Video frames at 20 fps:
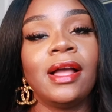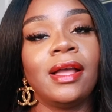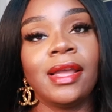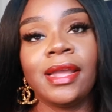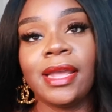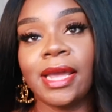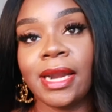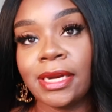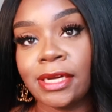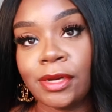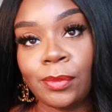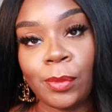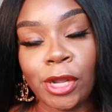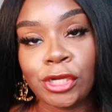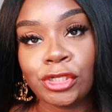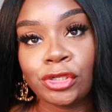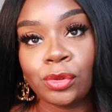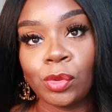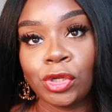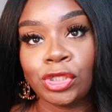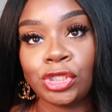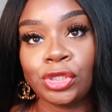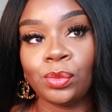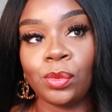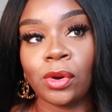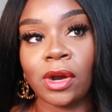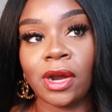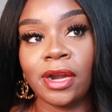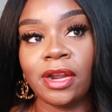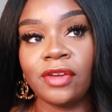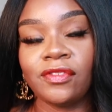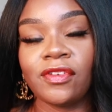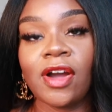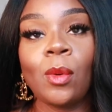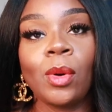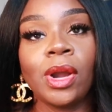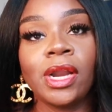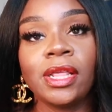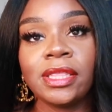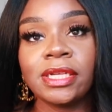again it depends on what you want if i
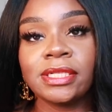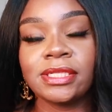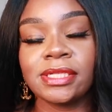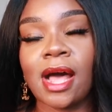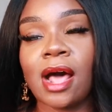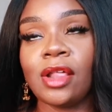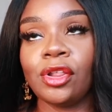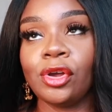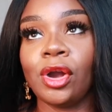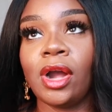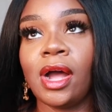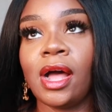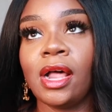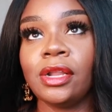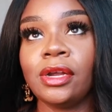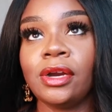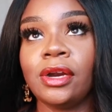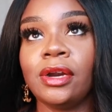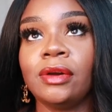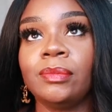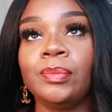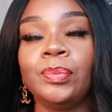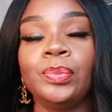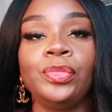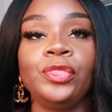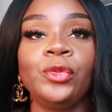wanted the solid color